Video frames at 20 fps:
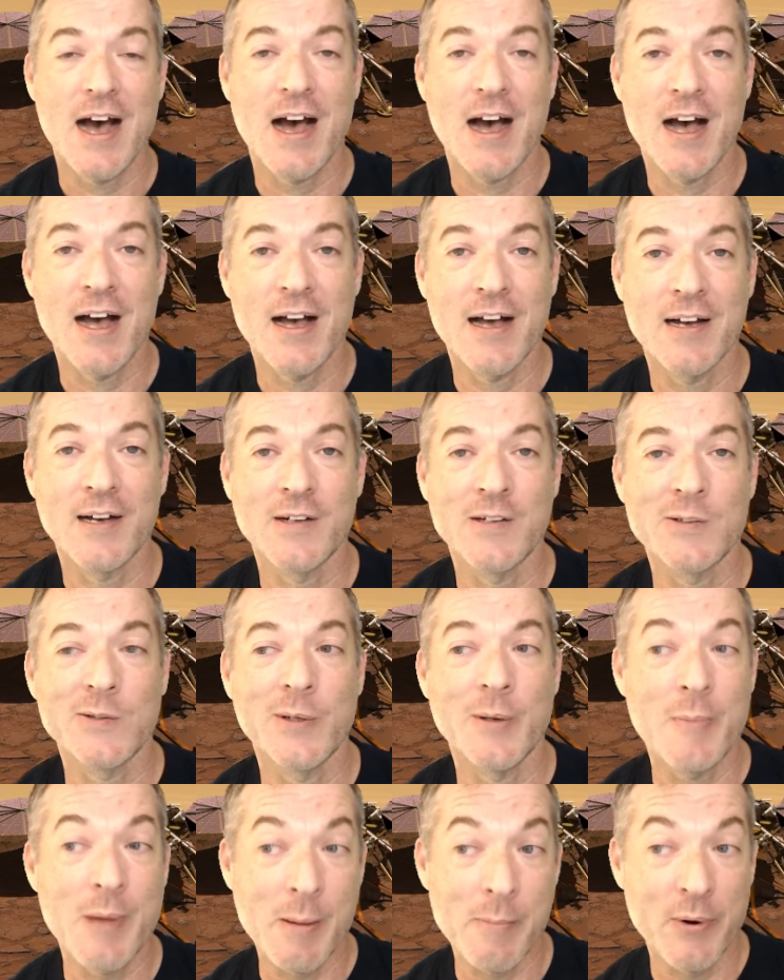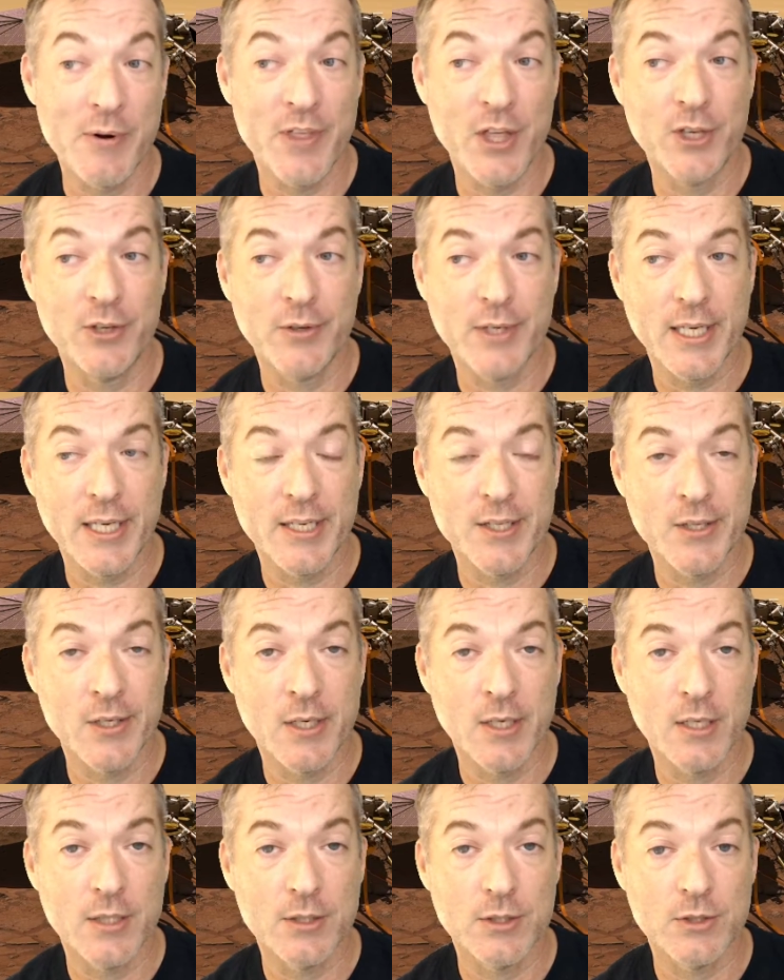Remember that you
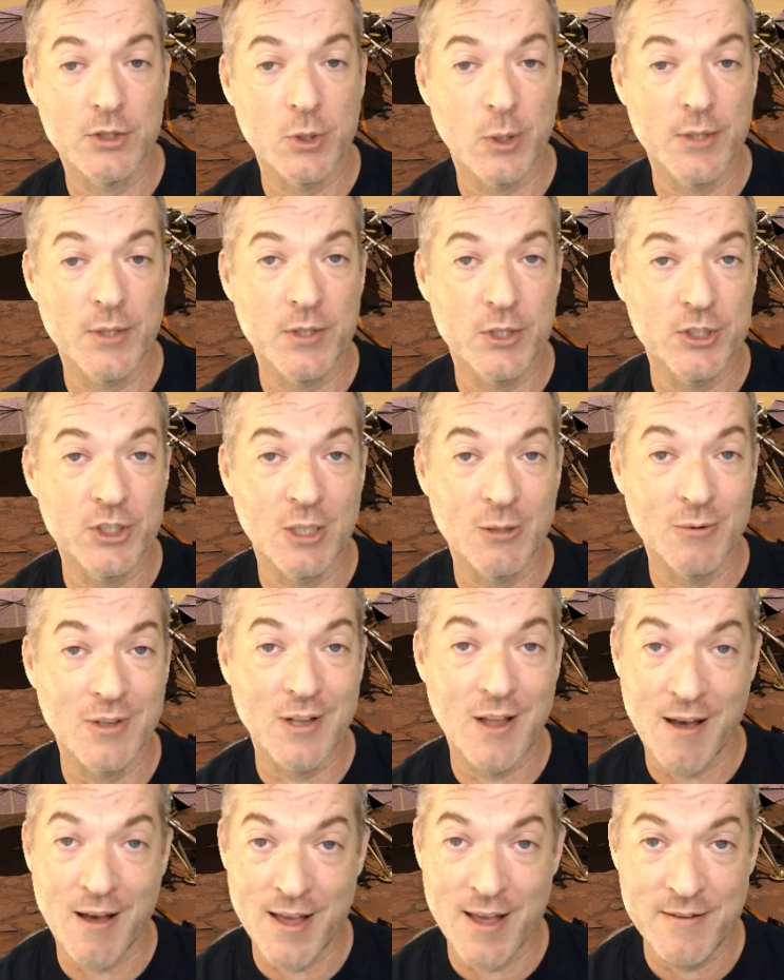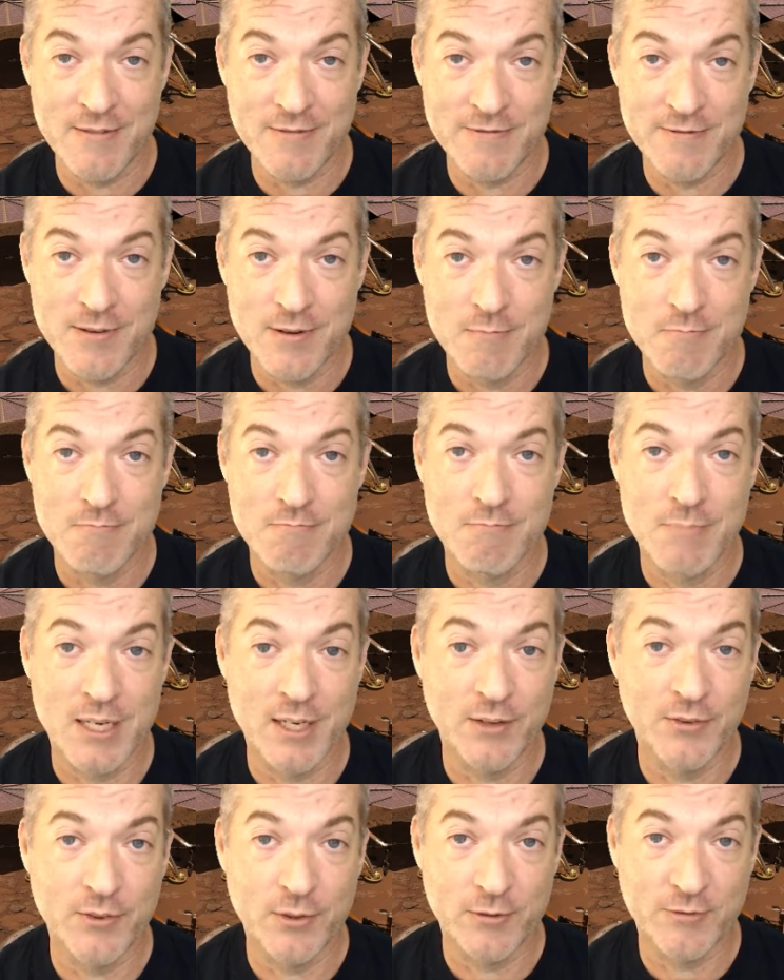can join the show live
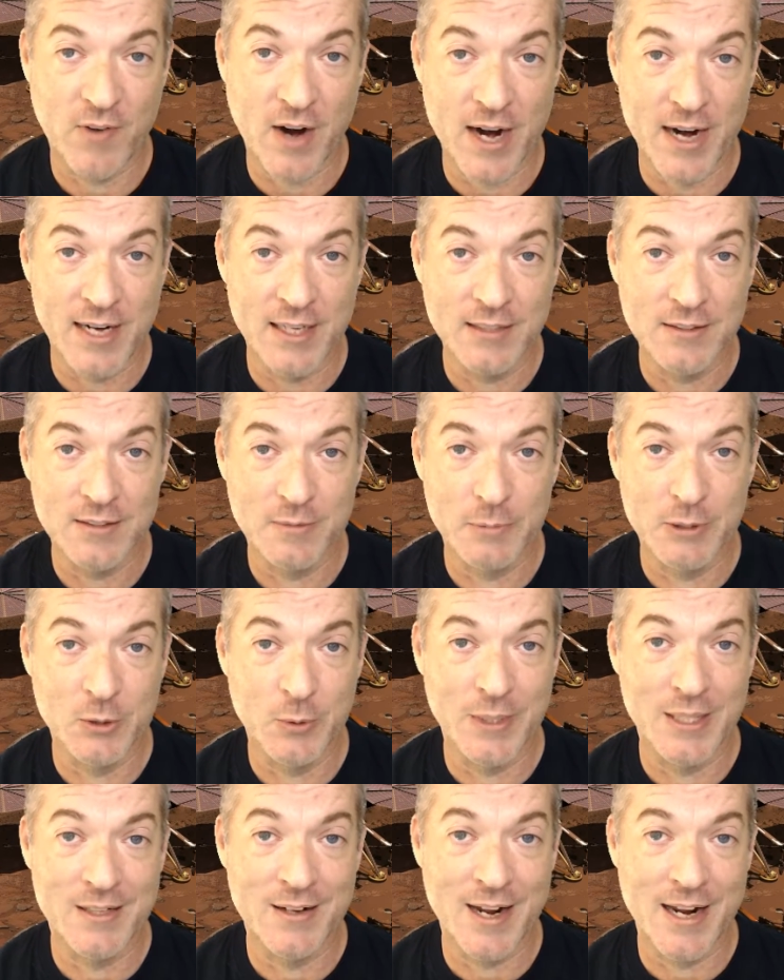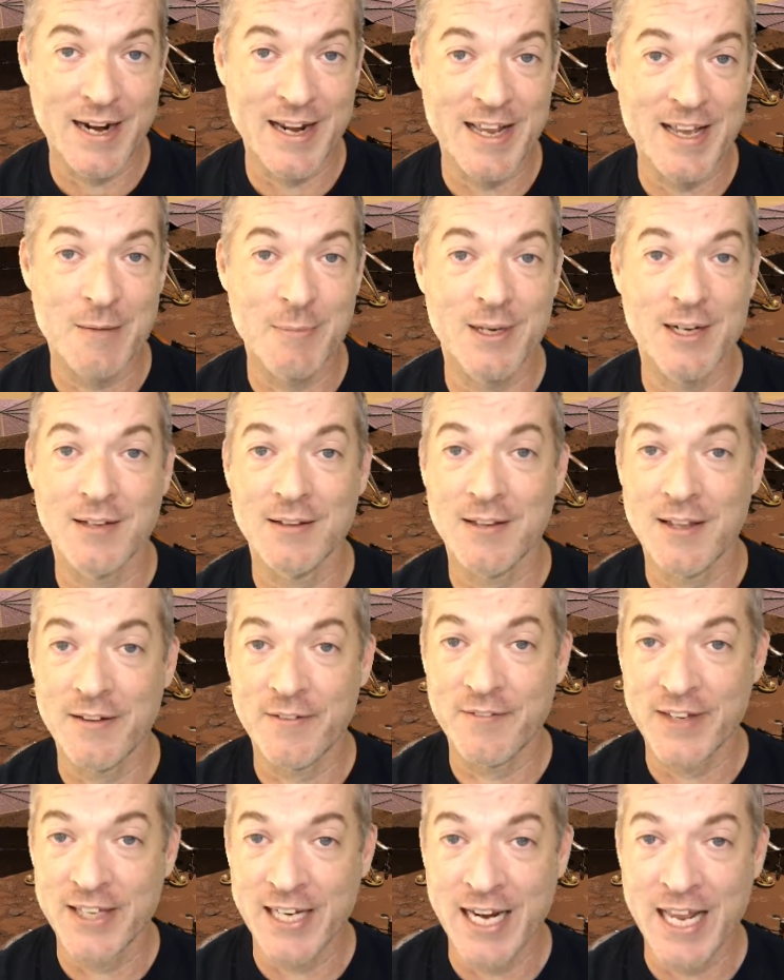Mondays through Fridays between 9 a.m. and
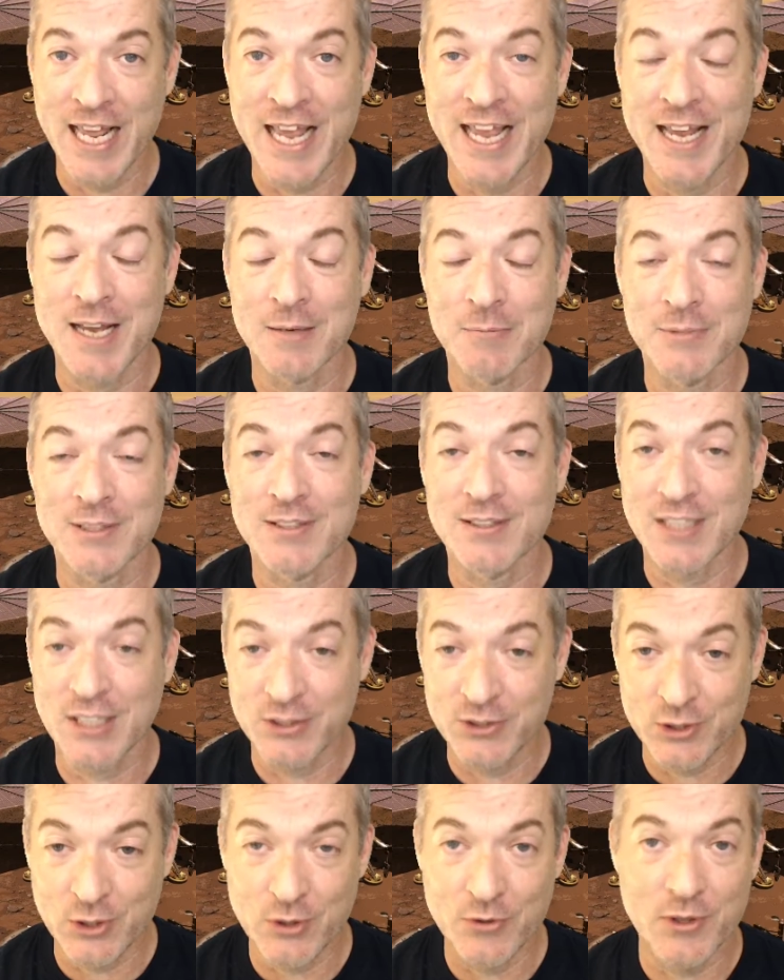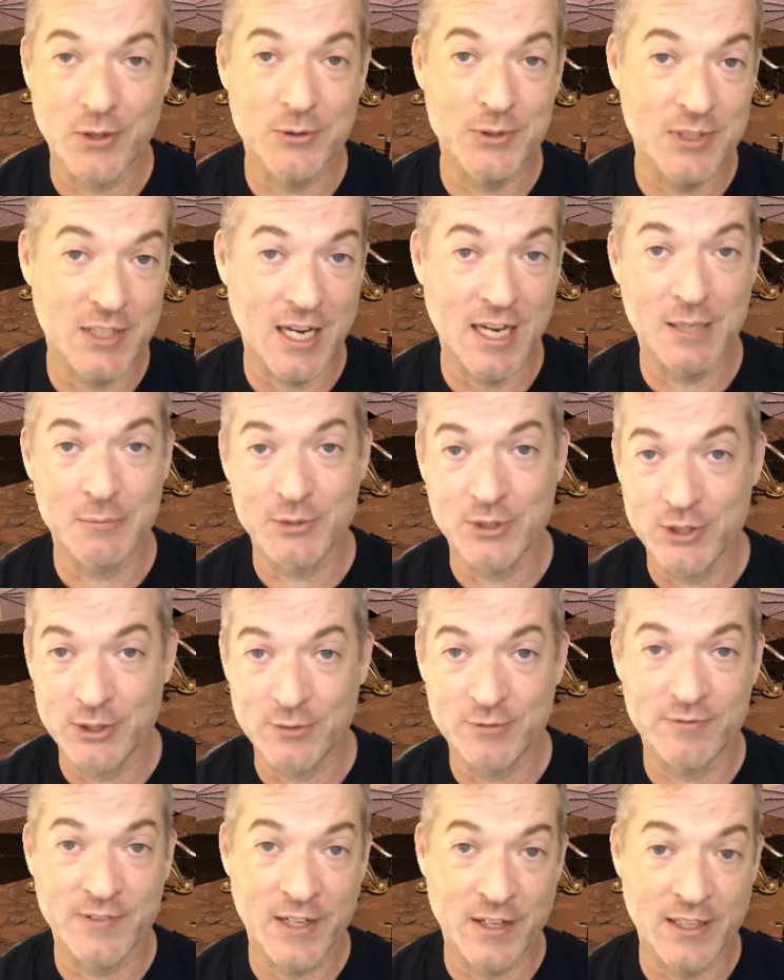11 a.m. Central. Those times
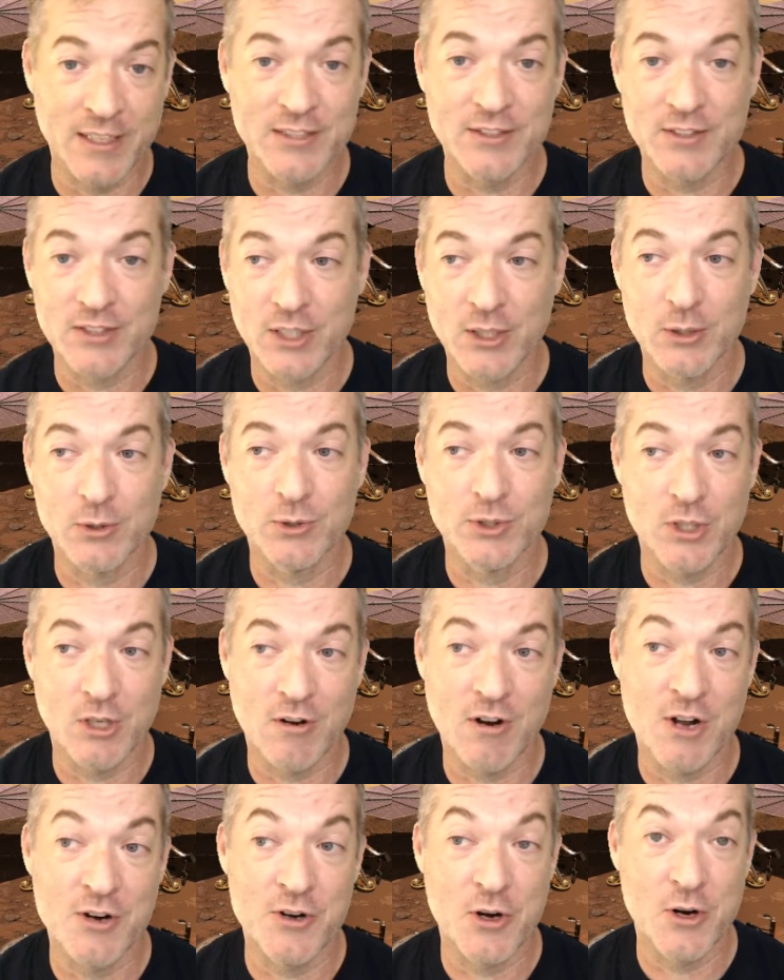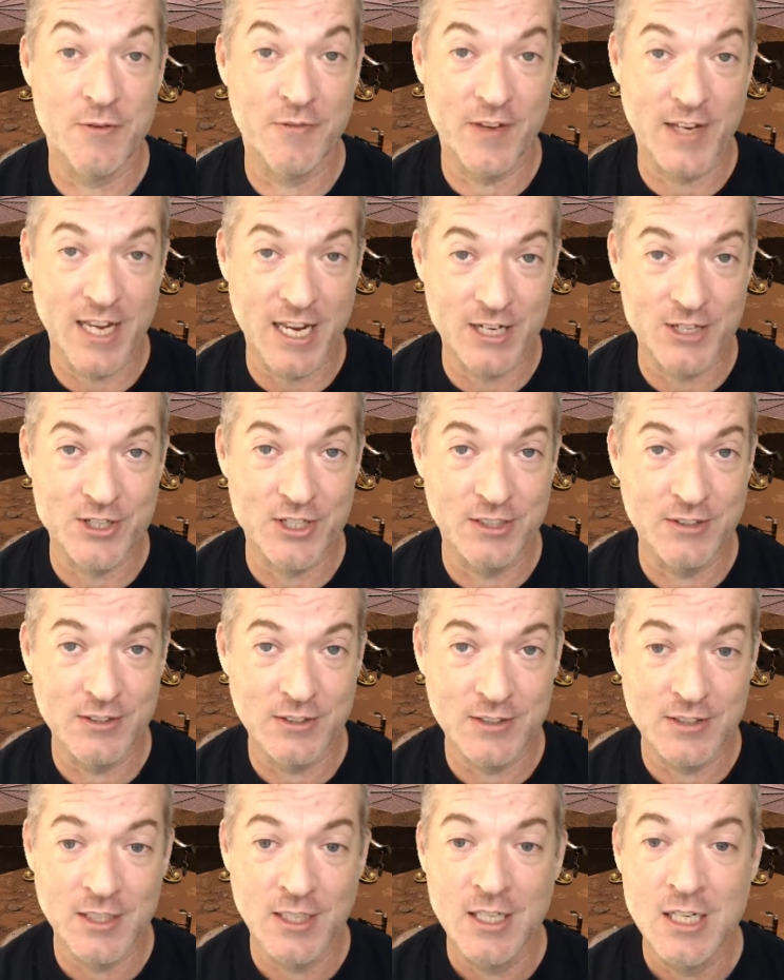do vary, so turn on
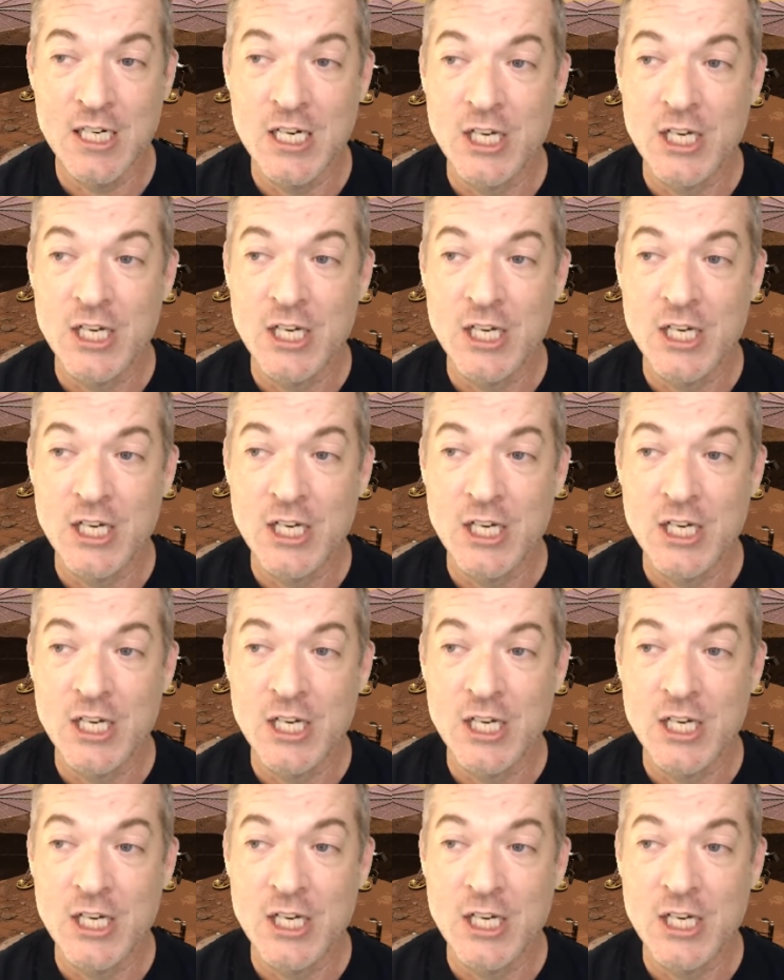notifications.